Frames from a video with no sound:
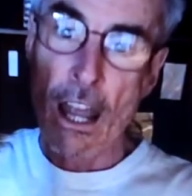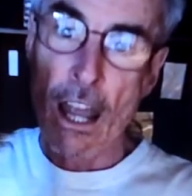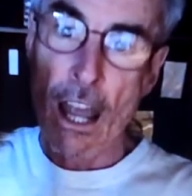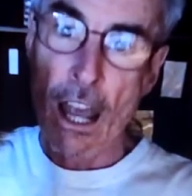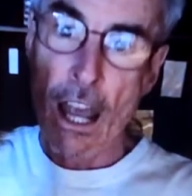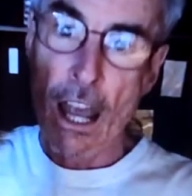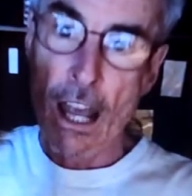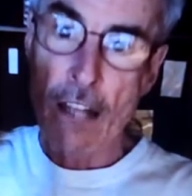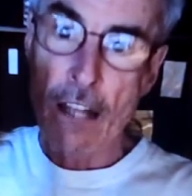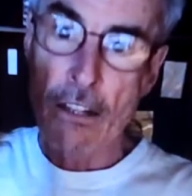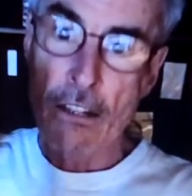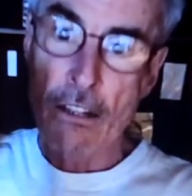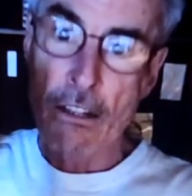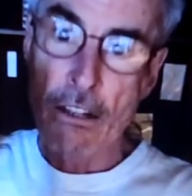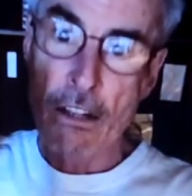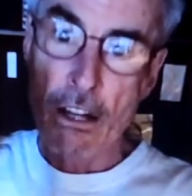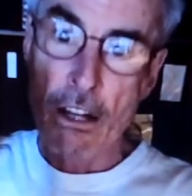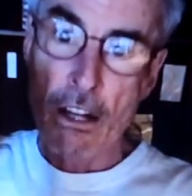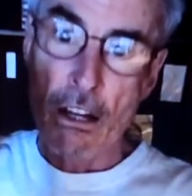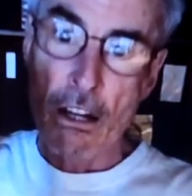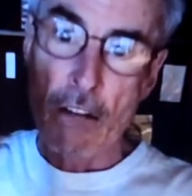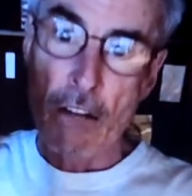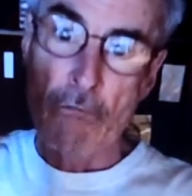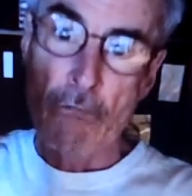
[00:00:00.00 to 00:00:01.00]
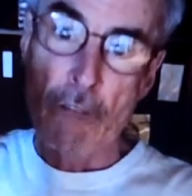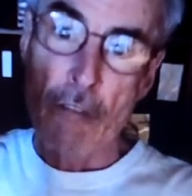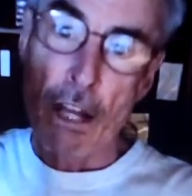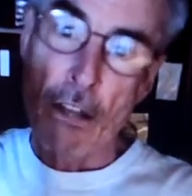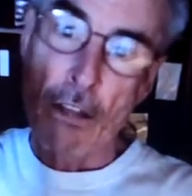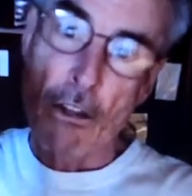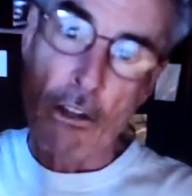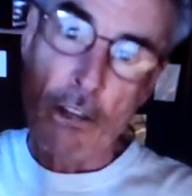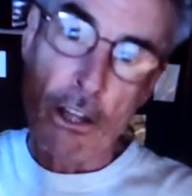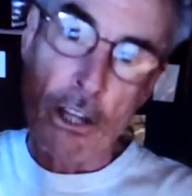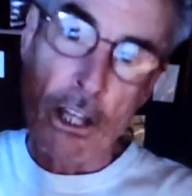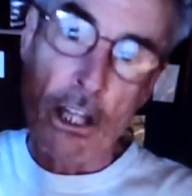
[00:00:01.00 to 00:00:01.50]
And
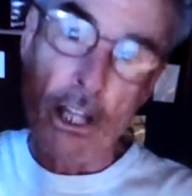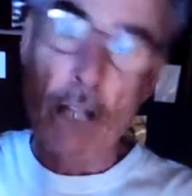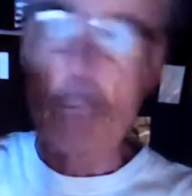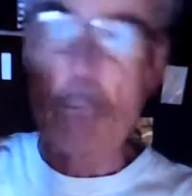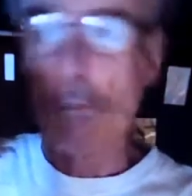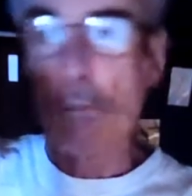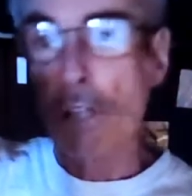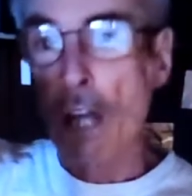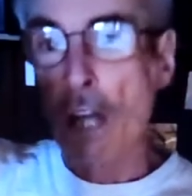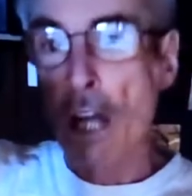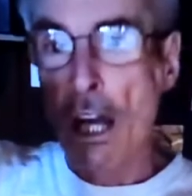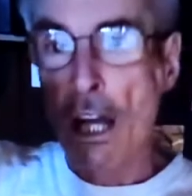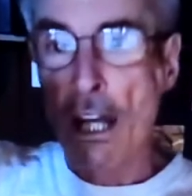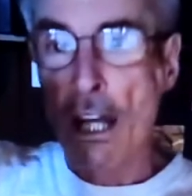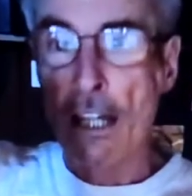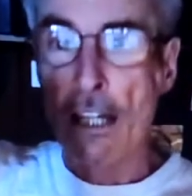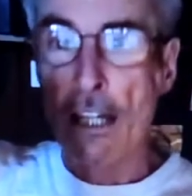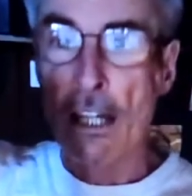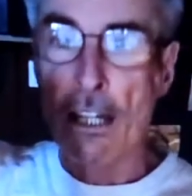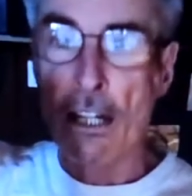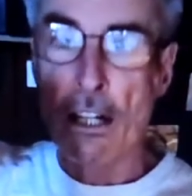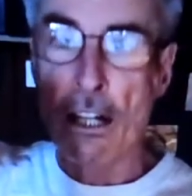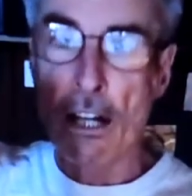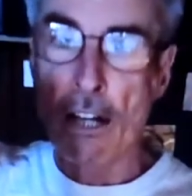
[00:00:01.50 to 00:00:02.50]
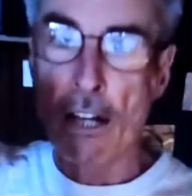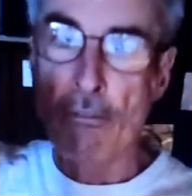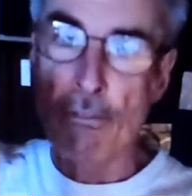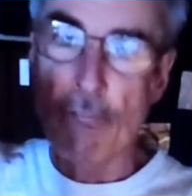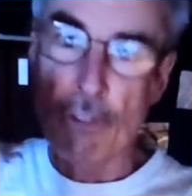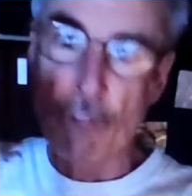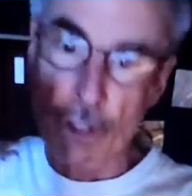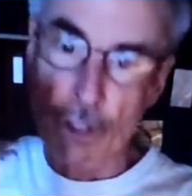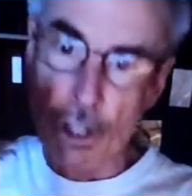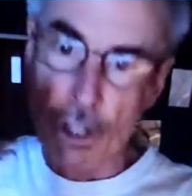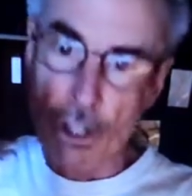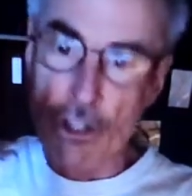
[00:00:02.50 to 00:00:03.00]
rather than applying it on
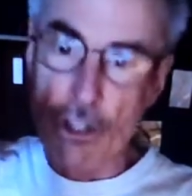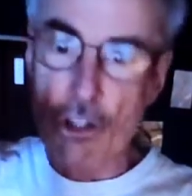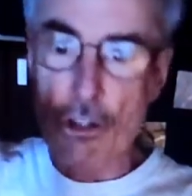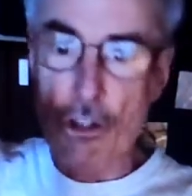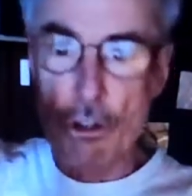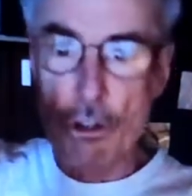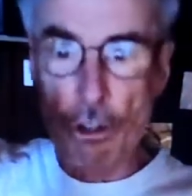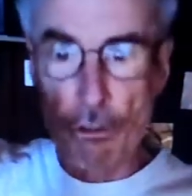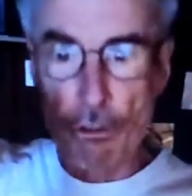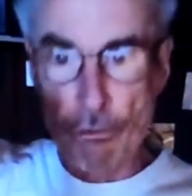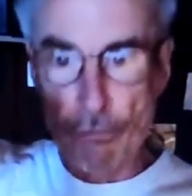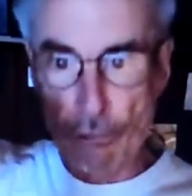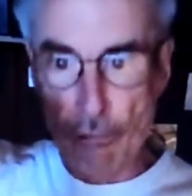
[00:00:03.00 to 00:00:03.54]
furniture or